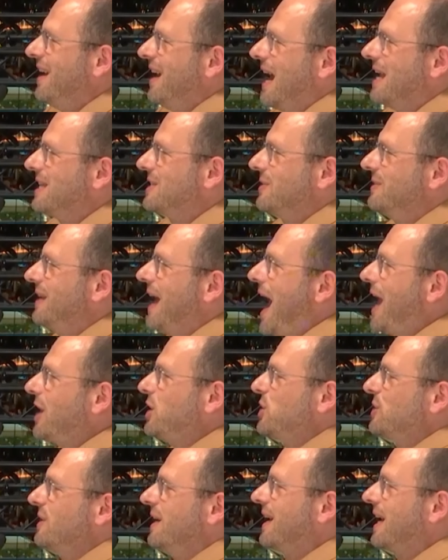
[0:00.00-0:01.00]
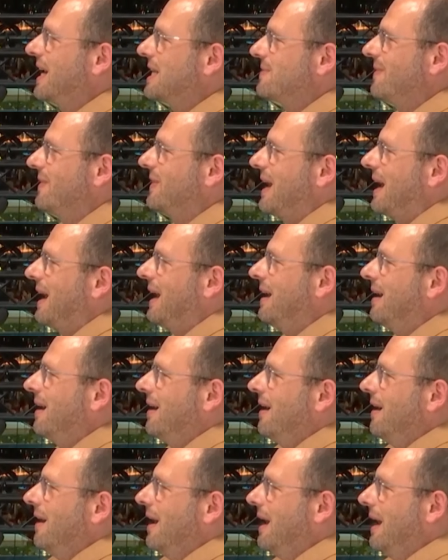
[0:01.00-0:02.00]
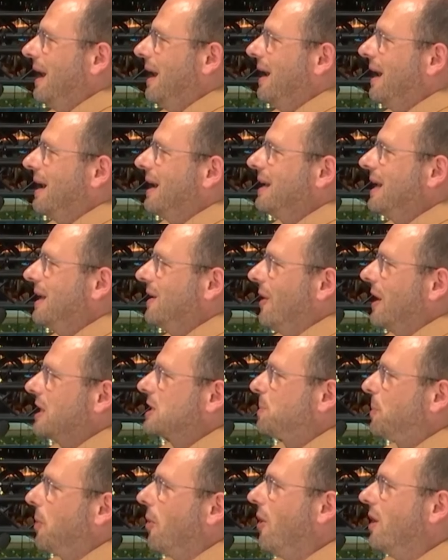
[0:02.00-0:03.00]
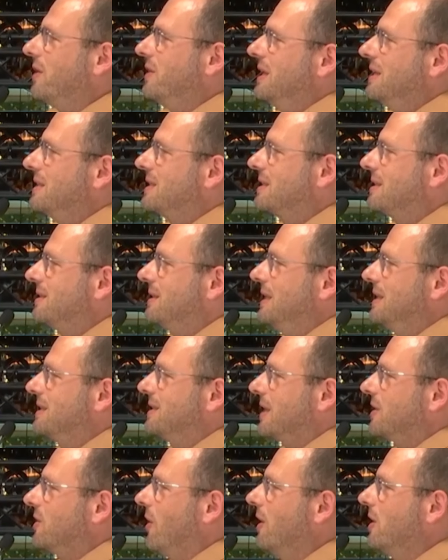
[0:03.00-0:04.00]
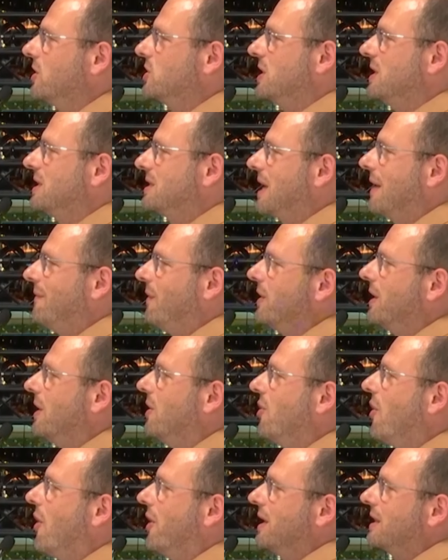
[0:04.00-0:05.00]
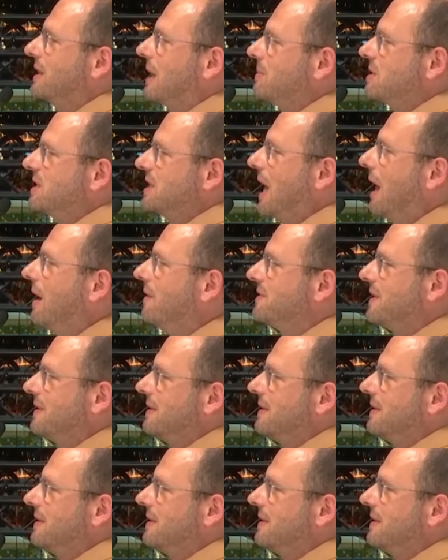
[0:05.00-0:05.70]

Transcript: And so naturally, kids, when they explore these technologies, they want to learn it themselves.